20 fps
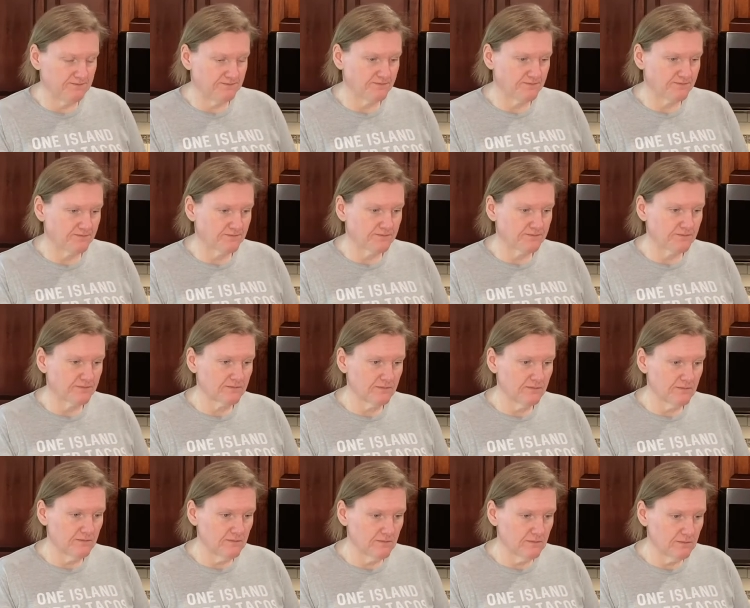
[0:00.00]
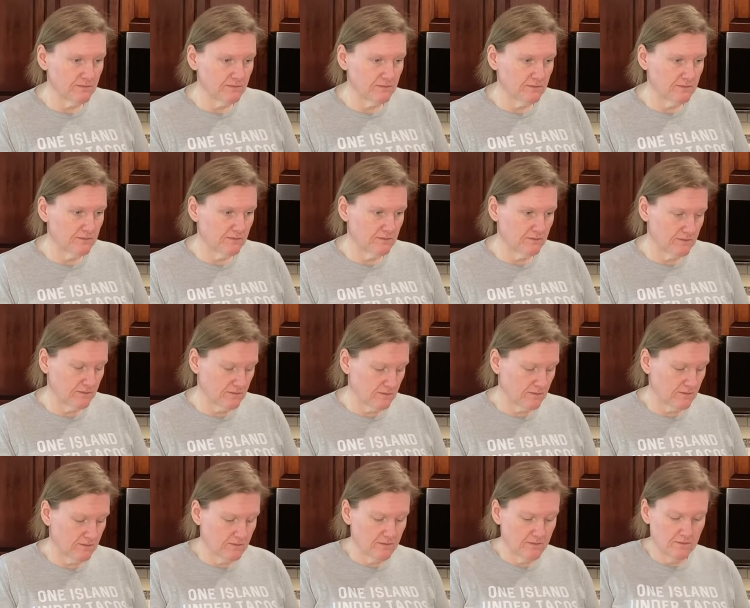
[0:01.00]

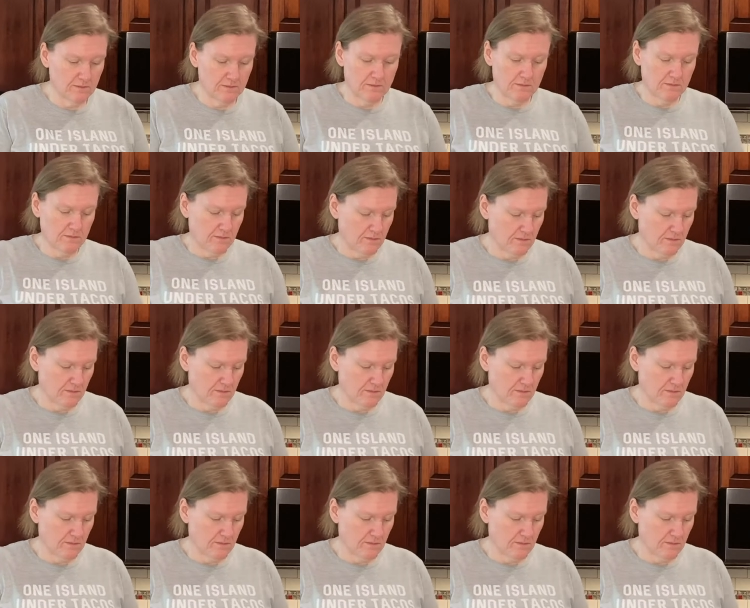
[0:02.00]
(no one is talking)